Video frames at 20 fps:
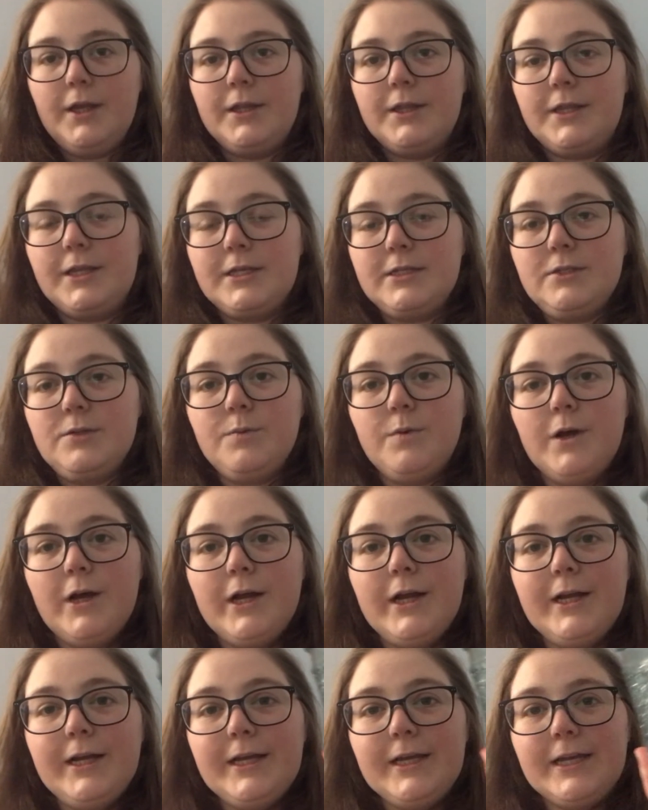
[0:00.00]
This
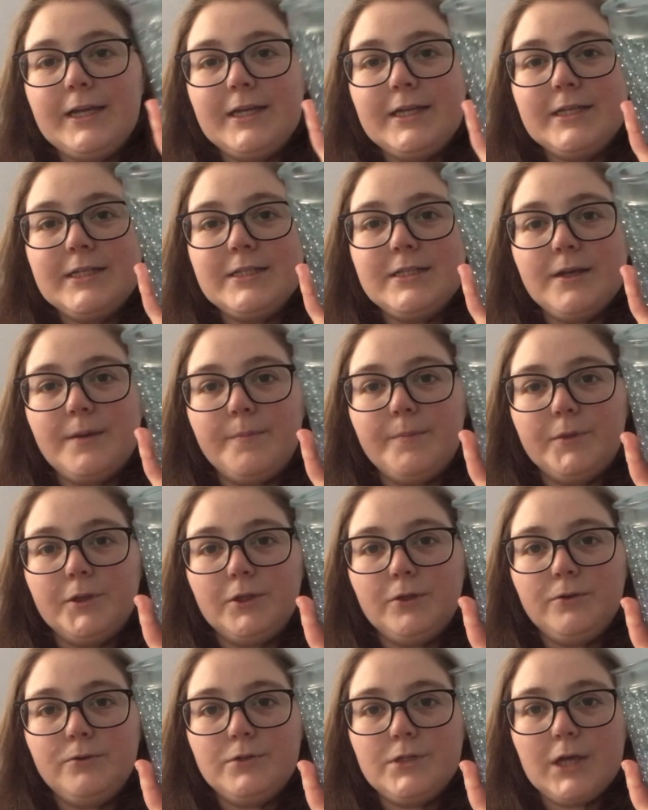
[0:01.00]
one is
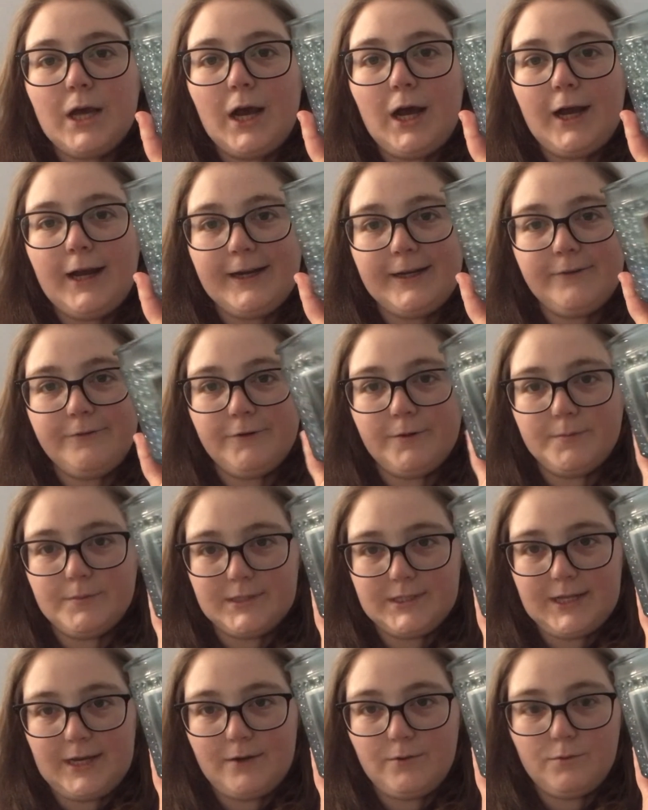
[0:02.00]
Blue Tide from
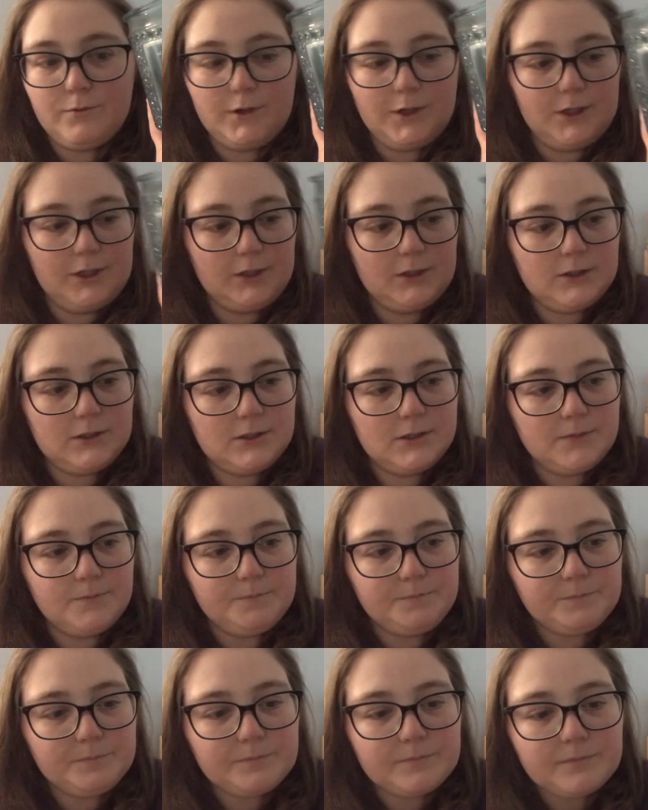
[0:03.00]
Scentworks.
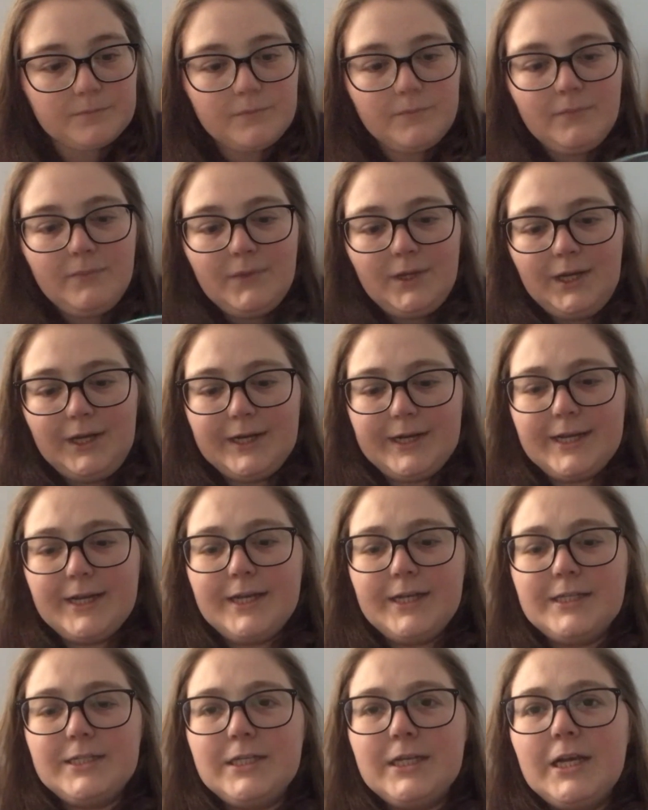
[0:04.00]

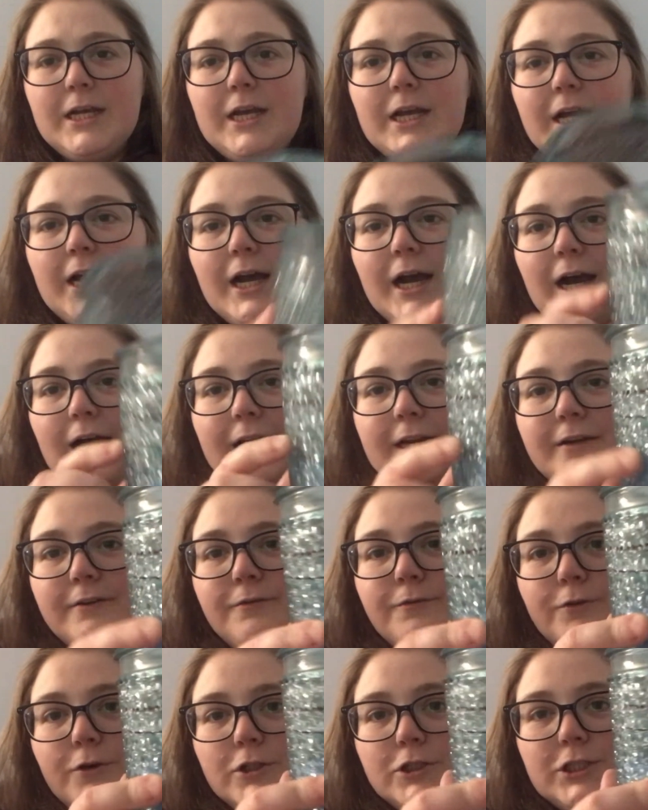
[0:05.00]
And I
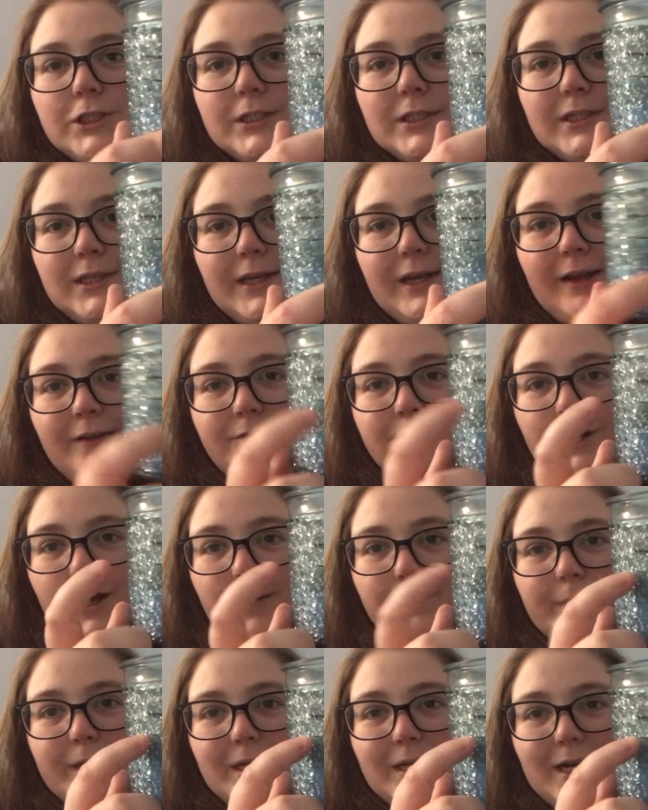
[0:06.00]
unfortunately have
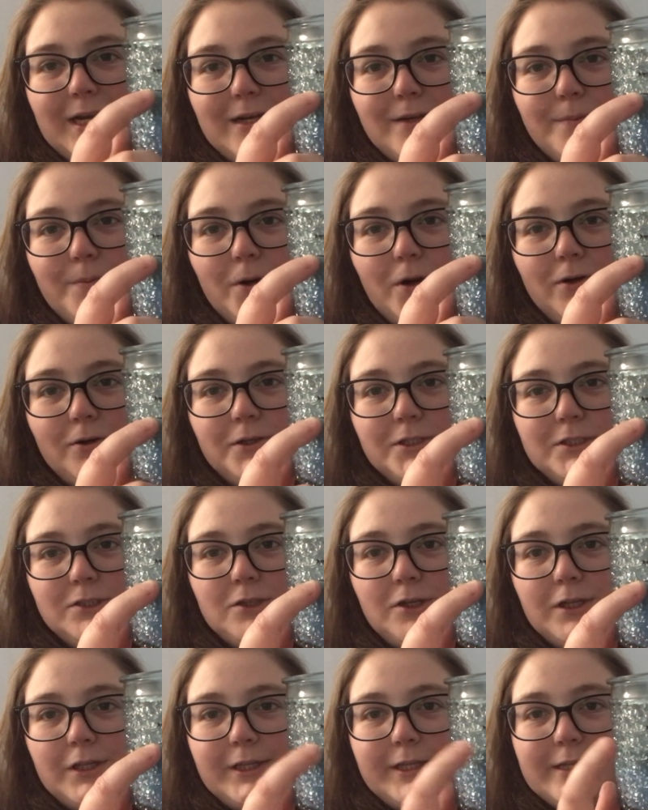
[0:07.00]
not made any progress
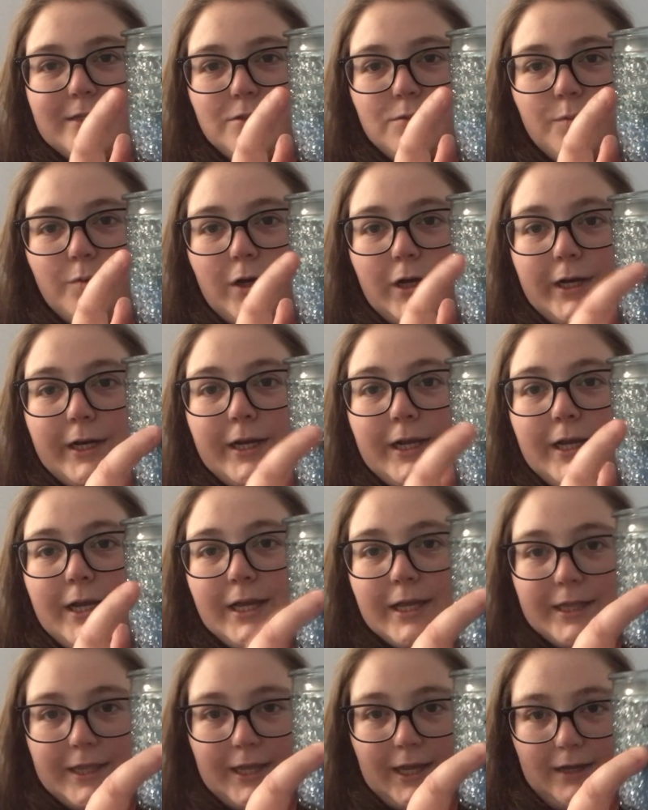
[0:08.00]
on this one.
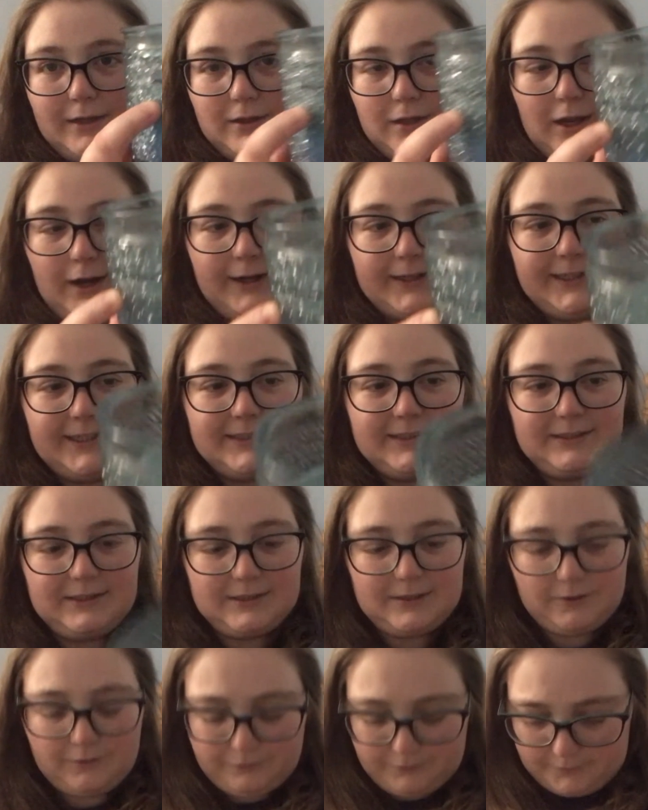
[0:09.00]
That line is
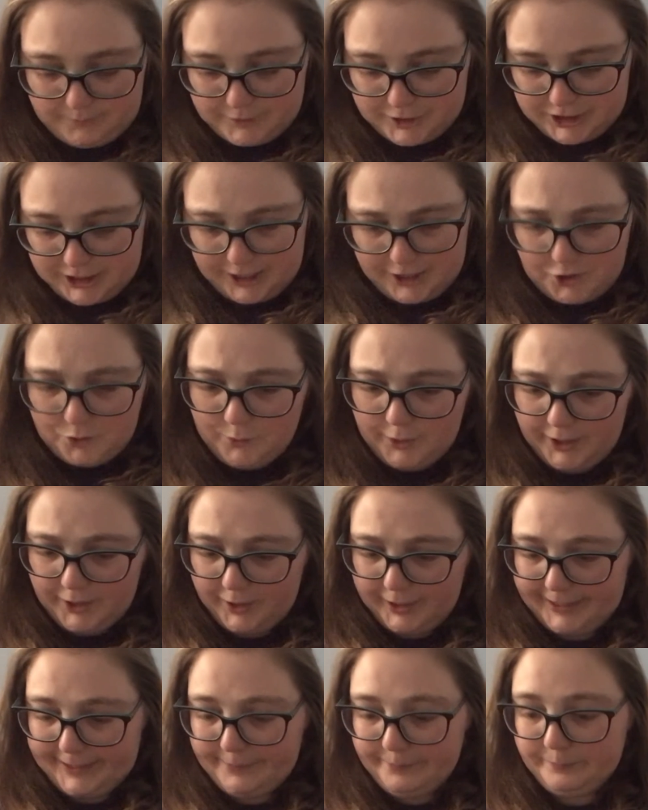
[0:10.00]
still from
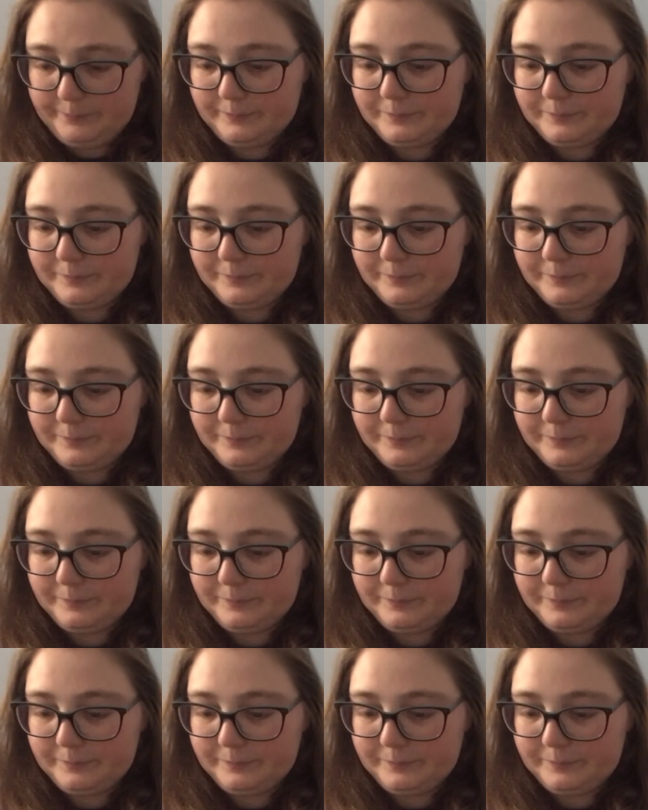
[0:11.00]
January.